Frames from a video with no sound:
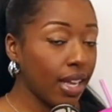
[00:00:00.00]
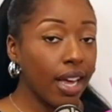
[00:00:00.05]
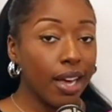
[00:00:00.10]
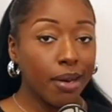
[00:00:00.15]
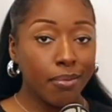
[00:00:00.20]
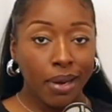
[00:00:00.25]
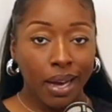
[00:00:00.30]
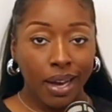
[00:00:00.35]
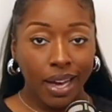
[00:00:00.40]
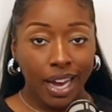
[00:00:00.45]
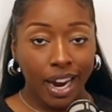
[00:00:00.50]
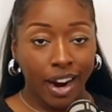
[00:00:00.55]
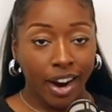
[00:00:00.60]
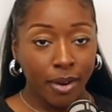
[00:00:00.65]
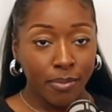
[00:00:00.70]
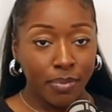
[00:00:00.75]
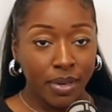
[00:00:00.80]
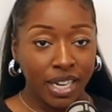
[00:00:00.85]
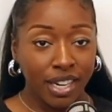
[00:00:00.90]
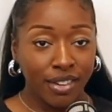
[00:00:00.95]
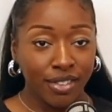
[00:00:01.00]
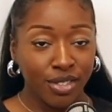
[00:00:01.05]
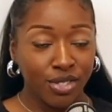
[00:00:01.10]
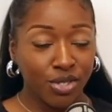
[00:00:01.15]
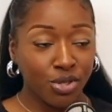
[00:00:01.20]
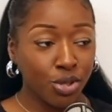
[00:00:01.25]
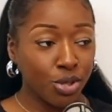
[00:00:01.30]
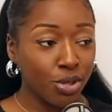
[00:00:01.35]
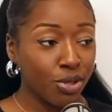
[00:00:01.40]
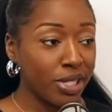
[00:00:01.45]
about Harry Pinero's
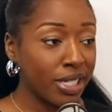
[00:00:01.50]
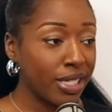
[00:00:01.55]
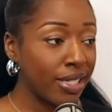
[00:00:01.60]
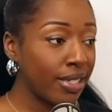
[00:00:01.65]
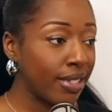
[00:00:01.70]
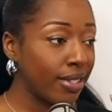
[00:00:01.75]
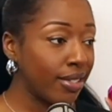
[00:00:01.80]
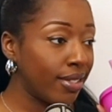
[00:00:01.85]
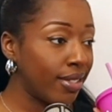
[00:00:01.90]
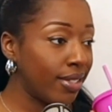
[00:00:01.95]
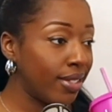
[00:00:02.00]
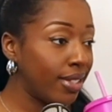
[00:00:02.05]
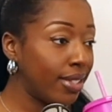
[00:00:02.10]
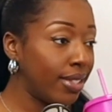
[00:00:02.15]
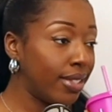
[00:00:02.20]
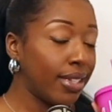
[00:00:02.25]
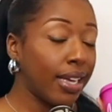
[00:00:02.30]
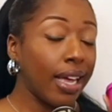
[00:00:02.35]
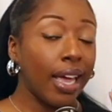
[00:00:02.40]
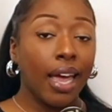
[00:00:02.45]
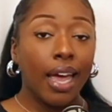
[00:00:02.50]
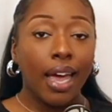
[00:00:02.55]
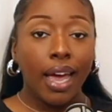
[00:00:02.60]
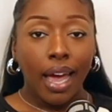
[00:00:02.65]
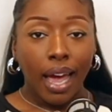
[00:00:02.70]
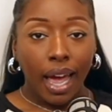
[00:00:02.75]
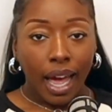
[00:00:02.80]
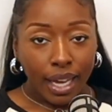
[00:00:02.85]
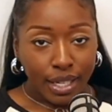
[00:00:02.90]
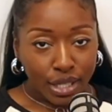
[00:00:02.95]
story,
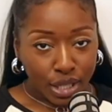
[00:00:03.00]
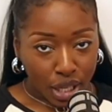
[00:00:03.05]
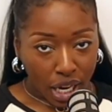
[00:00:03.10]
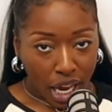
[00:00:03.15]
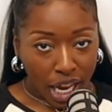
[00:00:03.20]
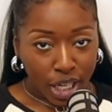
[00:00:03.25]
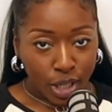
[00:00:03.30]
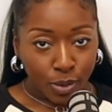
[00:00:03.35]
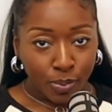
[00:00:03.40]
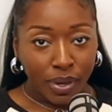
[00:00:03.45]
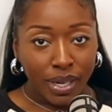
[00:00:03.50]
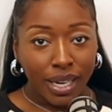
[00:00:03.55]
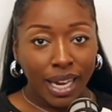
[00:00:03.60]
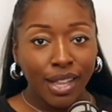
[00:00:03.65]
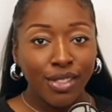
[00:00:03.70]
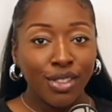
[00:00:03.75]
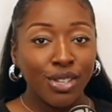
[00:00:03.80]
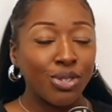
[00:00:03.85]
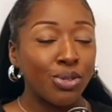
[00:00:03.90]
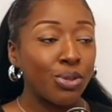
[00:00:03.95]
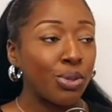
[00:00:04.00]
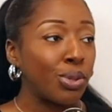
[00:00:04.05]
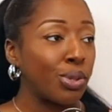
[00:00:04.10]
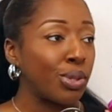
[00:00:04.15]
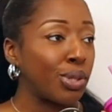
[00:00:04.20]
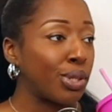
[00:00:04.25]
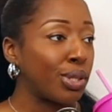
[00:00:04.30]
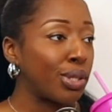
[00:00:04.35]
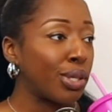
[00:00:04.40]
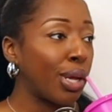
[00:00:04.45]
as in HP like the
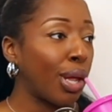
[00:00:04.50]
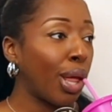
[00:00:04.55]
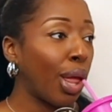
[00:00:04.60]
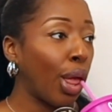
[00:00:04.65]
sauce.